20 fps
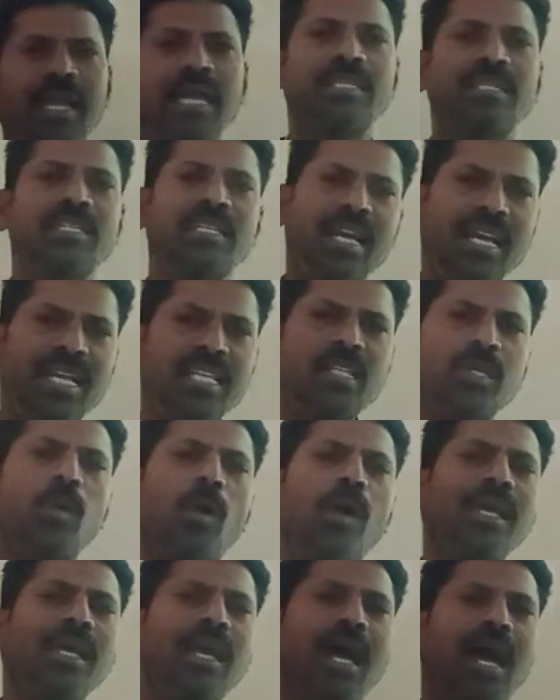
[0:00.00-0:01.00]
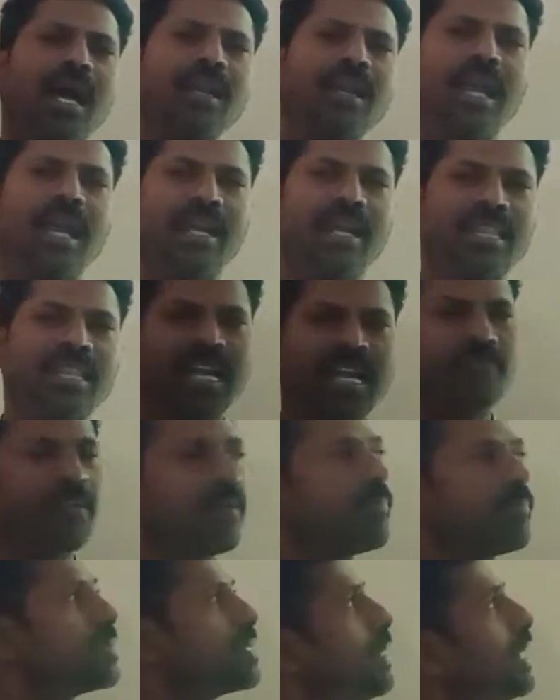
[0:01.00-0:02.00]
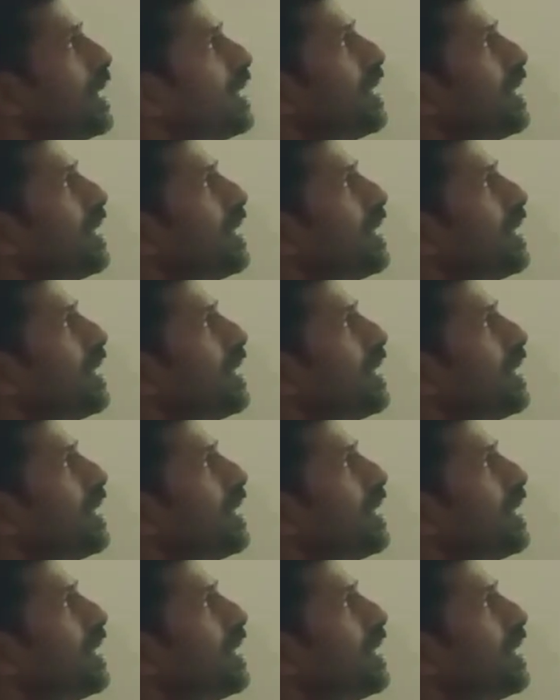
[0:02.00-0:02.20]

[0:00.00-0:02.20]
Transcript: is going on at the time of speaking,